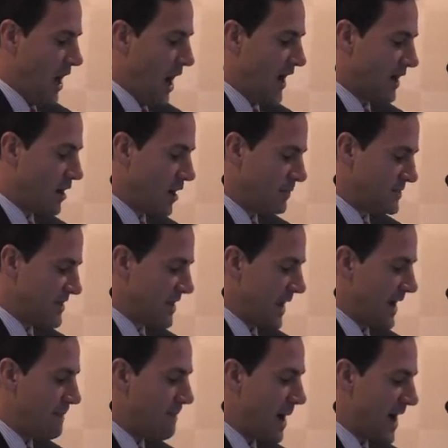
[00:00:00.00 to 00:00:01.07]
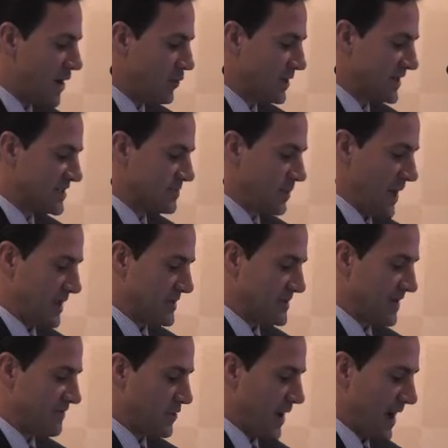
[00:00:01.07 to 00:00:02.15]
I come today at my own
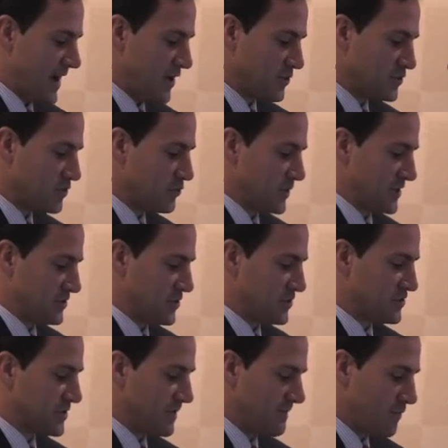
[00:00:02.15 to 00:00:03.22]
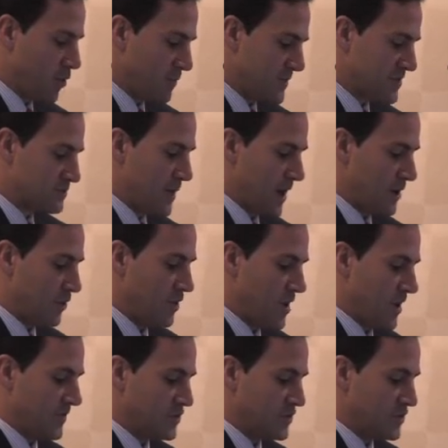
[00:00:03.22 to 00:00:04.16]
expense after 8 years of research to inform this panel